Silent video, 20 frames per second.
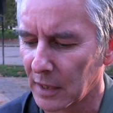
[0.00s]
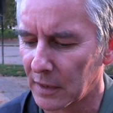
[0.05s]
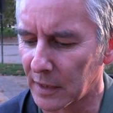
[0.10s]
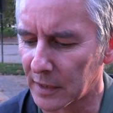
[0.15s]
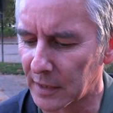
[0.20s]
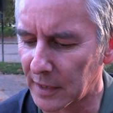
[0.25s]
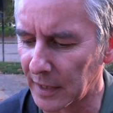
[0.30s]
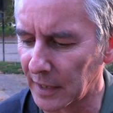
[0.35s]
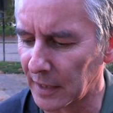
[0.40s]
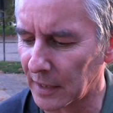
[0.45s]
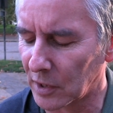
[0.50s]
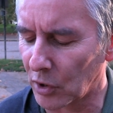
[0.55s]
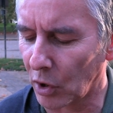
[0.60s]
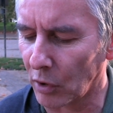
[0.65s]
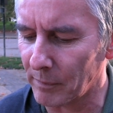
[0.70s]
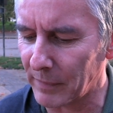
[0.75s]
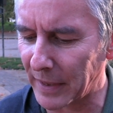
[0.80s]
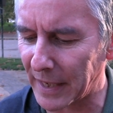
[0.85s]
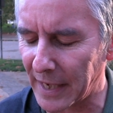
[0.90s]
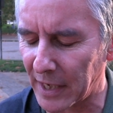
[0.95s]
that the
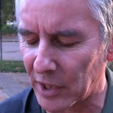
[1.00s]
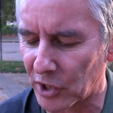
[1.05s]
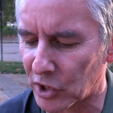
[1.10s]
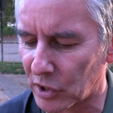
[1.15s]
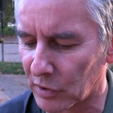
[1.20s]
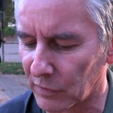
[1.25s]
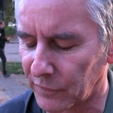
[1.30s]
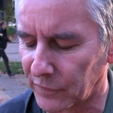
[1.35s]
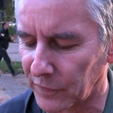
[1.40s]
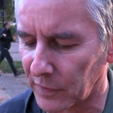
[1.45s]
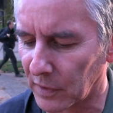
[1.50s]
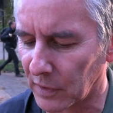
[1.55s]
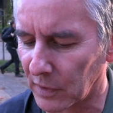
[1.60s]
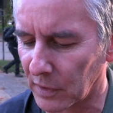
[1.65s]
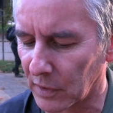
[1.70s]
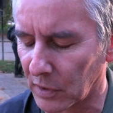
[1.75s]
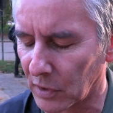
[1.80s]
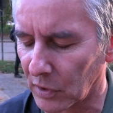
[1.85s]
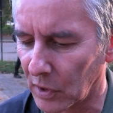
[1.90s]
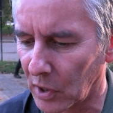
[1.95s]
combination
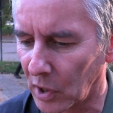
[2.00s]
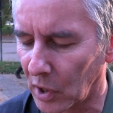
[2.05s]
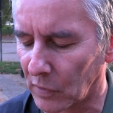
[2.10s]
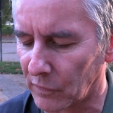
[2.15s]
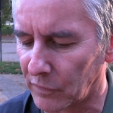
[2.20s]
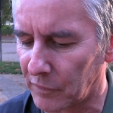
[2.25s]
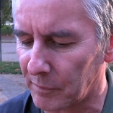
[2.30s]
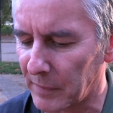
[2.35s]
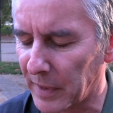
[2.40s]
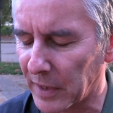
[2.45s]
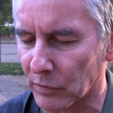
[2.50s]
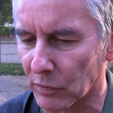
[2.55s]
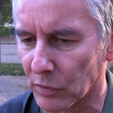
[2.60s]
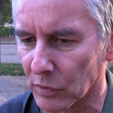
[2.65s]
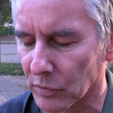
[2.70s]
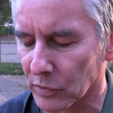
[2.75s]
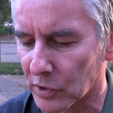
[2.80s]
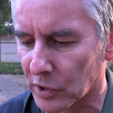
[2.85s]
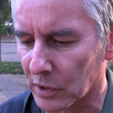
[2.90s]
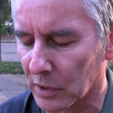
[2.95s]
of
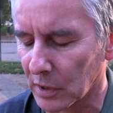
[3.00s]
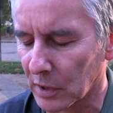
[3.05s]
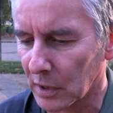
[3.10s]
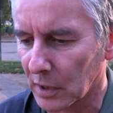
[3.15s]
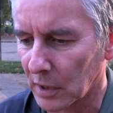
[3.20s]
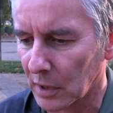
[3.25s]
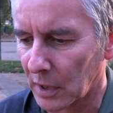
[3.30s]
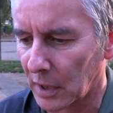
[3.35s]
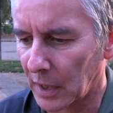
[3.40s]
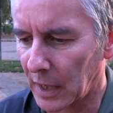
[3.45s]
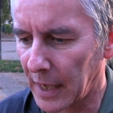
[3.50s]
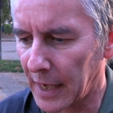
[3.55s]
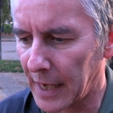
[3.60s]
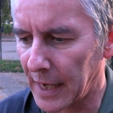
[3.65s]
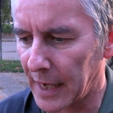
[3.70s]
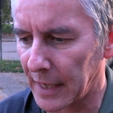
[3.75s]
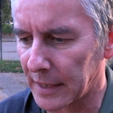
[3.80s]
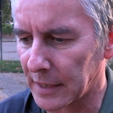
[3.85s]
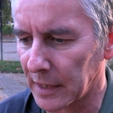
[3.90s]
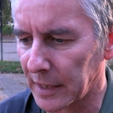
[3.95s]
minerals
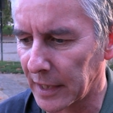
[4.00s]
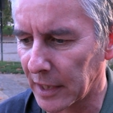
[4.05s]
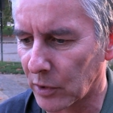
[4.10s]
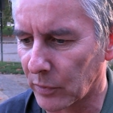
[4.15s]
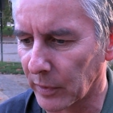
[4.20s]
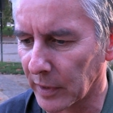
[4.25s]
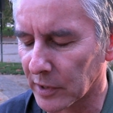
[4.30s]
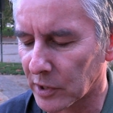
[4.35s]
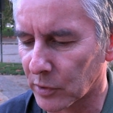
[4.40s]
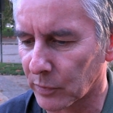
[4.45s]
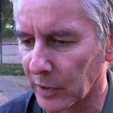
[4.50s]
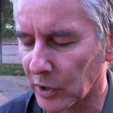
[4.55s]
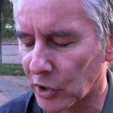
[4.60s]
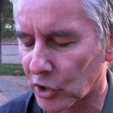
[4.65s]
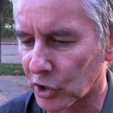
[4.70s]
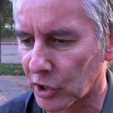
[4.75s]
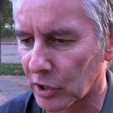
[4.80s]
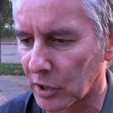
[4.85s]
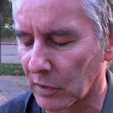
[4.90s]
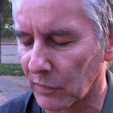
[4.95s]
and liquids
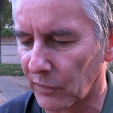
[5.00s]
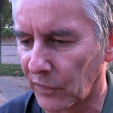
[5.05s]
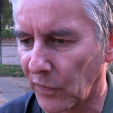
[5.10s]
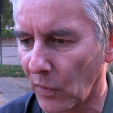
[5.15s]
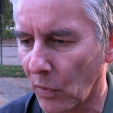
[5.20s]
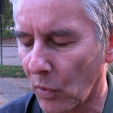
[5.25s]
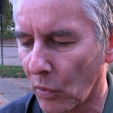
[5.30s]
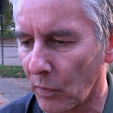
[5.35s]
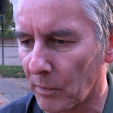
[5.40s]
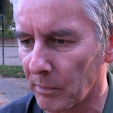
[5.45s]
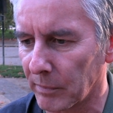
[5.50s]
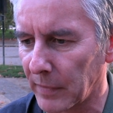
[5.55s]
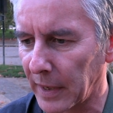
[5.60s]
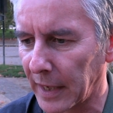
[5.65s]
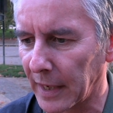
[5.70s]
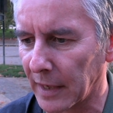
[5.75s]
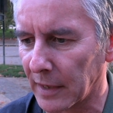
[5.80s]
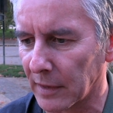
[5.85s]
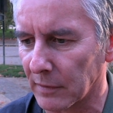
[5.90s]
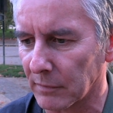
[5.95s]
which can form
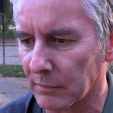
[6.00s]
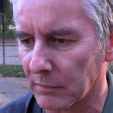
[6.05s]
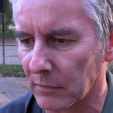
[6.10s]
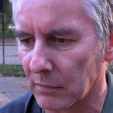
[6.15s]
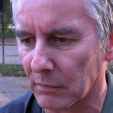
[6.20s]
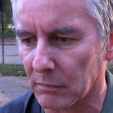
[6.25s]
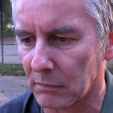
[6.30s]
in,